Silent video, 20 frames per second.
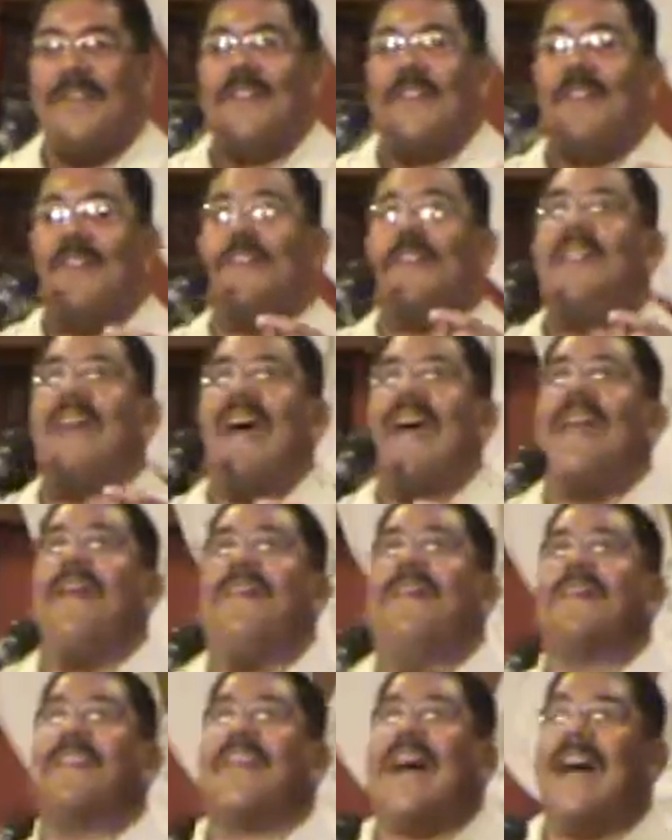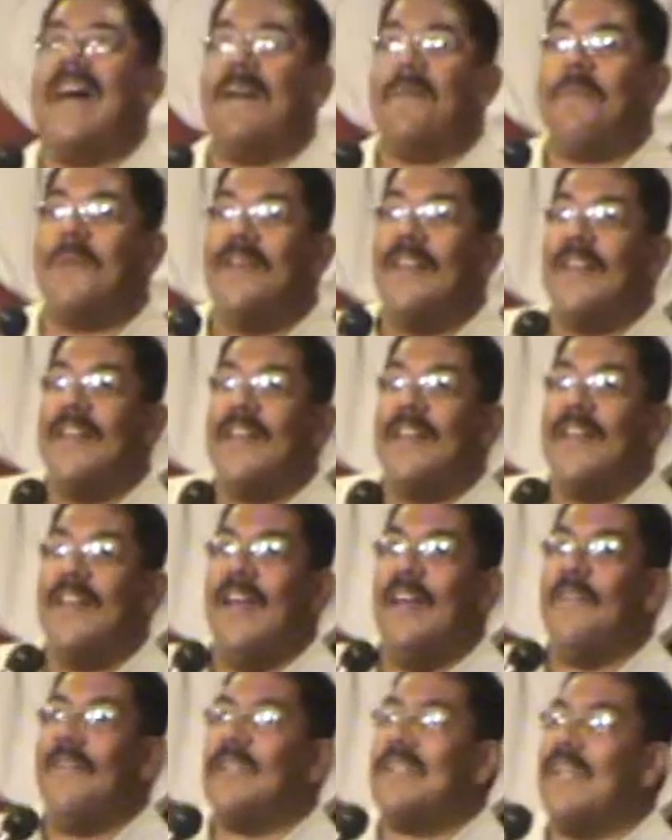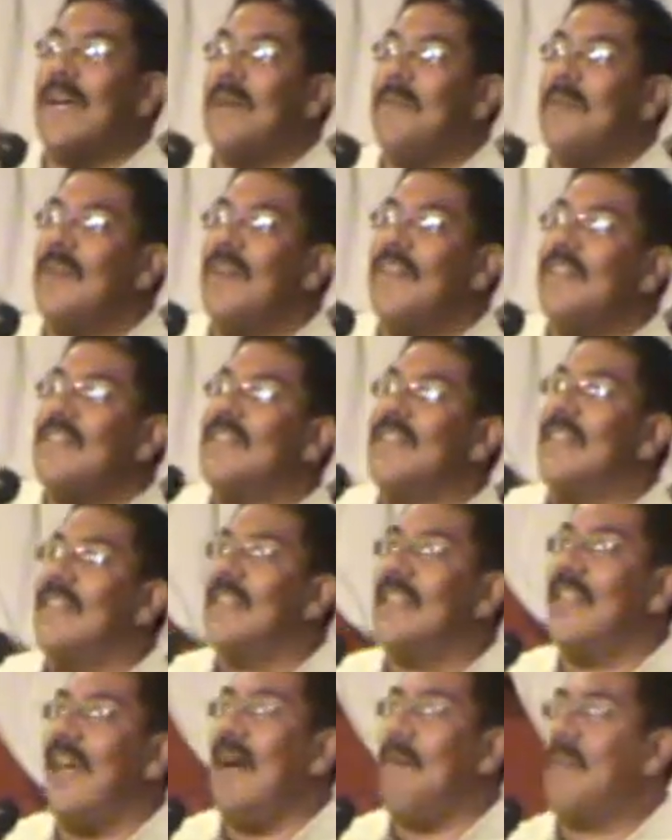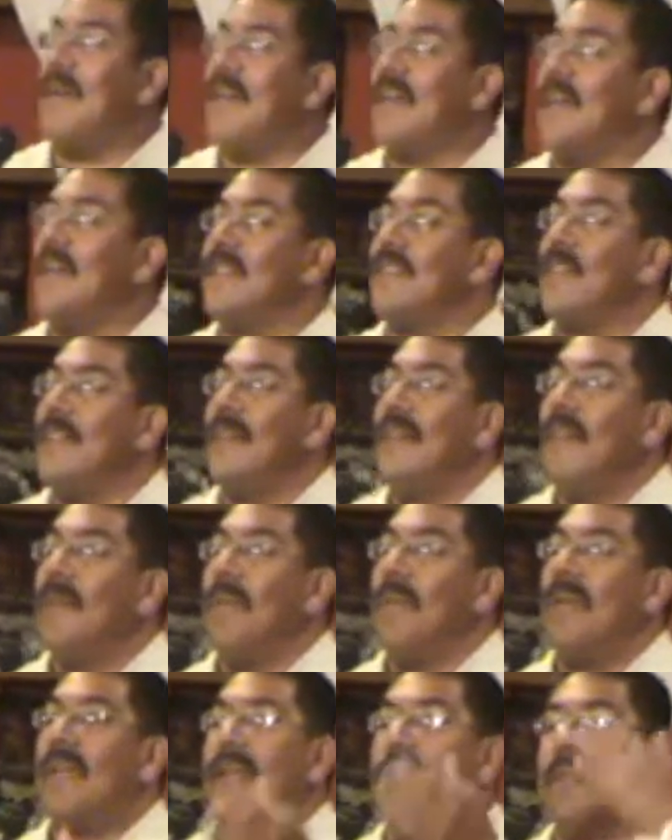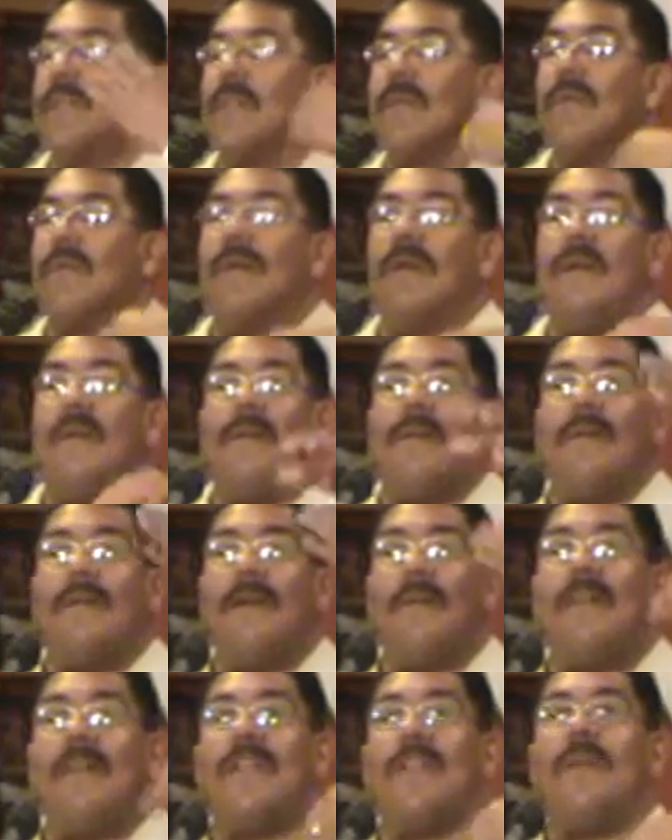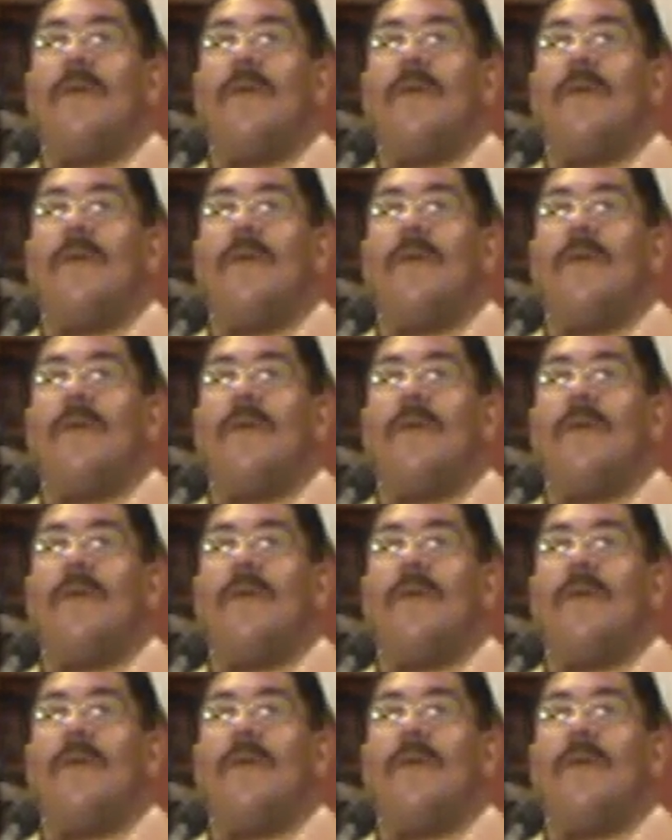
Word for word: You do that every time, every time you listen to that because because you know what I mean.